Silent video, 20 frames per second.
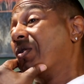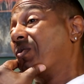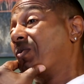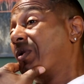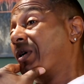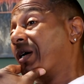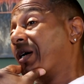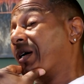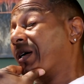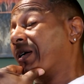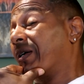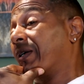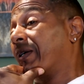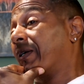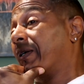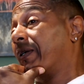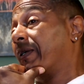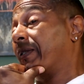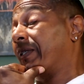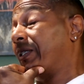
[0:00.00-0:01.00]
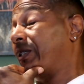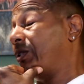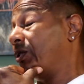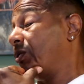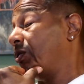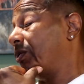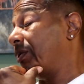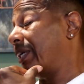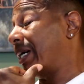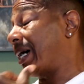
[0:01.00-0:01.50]
where uh, the
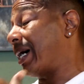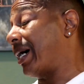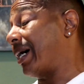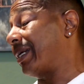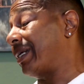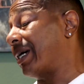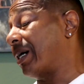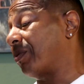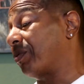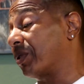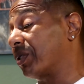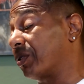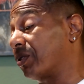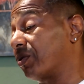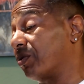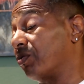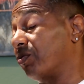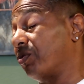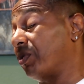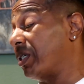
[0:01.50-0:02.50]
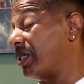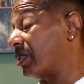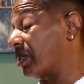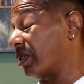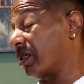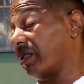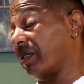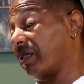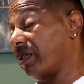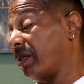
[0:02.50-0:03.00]
dude died, that was
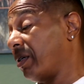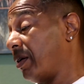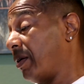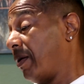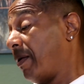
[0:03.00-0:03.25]
recently.